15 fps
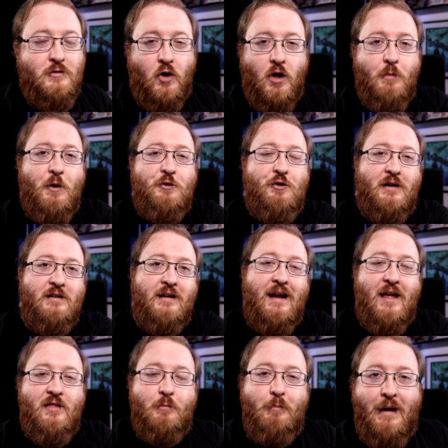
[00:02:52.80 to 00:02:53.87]
all about trying to
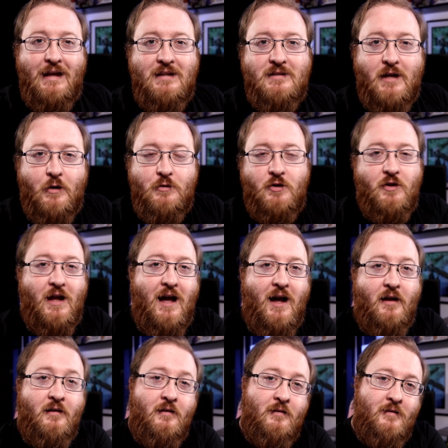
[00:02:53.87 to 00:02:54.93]
get the best scouts you
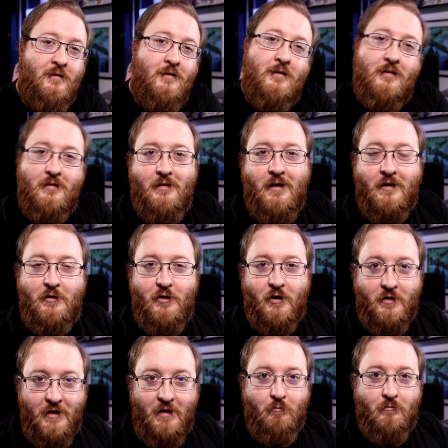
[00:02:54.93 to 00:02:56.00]
can into your
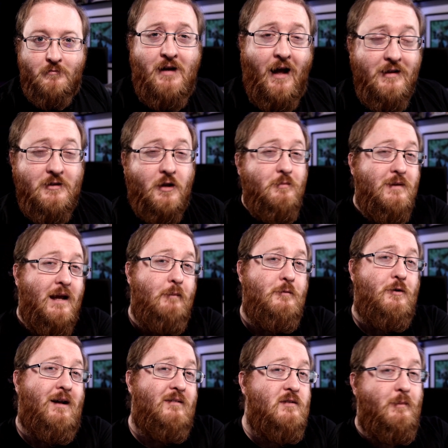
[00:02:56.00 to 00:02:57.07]
team. And sometimes
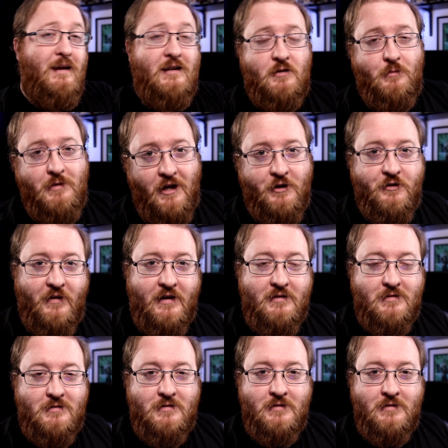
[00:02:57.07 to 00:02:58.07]
you'll have to make some sacrifices.